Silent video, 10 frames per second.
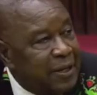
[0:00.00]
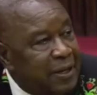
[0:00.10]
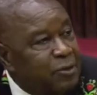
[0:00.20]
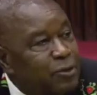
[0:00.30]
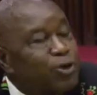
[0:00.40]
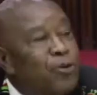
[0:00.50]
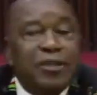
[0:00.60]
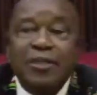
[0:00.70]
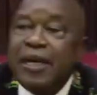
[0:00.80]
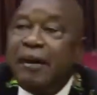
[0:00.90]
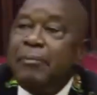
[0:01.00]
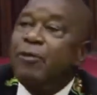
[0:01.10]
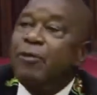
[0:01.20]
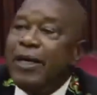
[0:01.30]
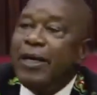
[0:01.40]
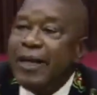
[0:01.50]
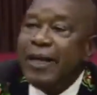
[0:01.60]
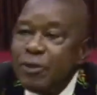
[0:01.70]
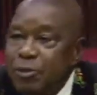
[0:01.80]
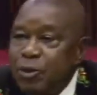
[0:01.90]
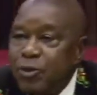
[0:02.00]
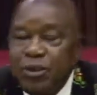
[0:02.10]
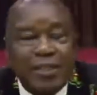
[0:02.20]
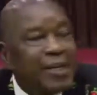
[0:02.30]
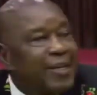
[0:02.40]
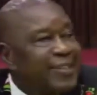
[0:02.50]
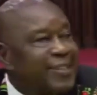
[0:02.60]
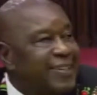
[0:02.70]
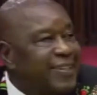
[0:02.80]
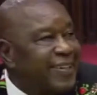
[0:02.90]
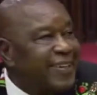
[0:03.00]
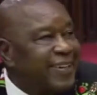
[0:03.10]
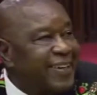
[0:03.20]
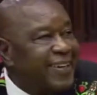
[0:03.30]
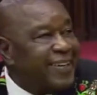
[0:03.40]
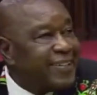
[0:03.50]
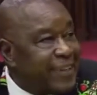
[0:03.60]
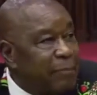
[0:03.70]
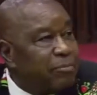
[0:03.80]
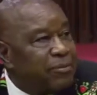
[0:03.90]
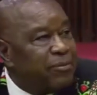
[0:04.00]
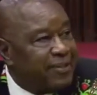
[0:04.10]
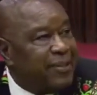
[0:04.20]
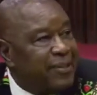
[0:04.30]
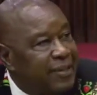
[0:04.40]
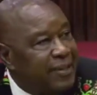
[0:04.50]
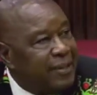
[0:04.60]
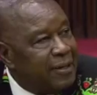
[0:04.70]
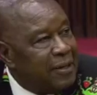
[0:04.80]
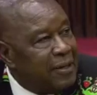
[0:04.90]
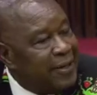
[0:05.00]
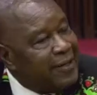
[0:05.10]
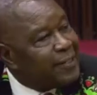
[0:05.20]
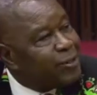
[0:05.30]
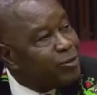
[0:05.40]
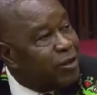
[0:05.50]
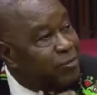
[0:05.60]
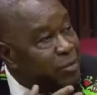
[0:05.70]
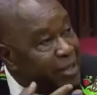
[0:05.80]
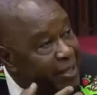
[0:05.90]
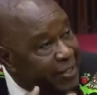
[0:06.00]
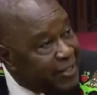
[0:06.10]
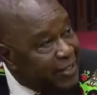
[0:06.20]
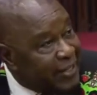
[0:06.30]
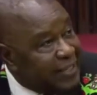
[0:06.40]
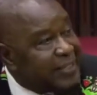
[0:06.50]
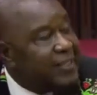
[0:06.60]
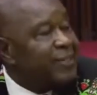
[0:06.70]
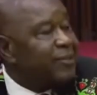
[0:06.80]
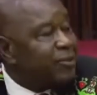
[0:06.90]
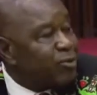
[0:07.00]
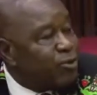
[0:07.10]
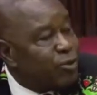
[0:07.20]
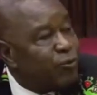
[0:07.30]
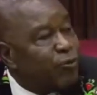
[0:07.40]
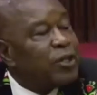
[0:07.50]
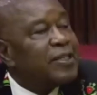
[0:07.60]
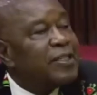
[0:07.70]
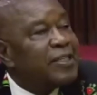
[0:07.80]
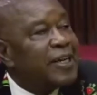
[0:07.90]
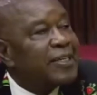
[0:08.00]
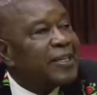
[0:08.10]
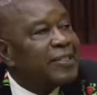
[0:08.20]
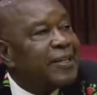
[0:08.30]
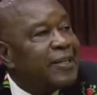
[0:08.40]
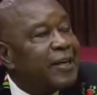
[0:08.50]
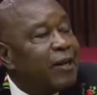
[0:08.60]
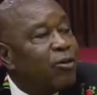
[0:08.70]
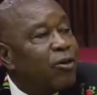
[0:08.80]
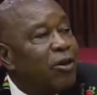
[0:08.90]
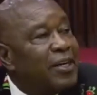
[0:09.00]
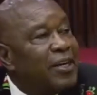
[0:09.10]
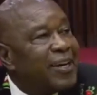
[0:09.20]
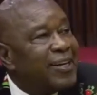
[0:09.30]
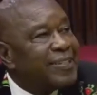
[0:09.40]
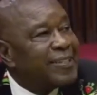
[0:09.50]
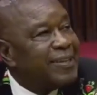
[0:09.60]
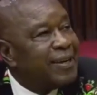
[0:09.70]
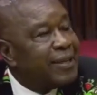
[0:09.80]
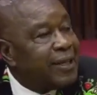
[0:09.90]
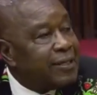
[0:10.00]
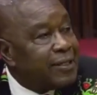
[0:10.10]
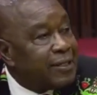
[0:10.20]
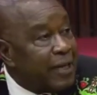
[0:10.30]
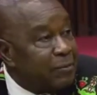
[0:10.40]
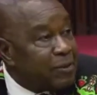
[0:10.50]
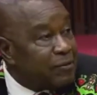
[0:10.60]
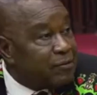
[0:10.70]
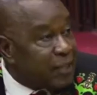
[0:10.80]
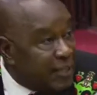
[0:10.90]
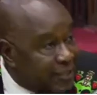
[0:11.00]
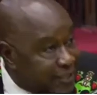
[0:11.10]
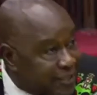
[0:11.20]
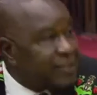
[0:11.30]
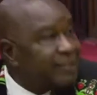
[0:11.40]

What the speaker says: You saw the drama in the White House between Zelensky and Trump. It should have been an indication to the foreign detractors and their local handlers that the times have changed.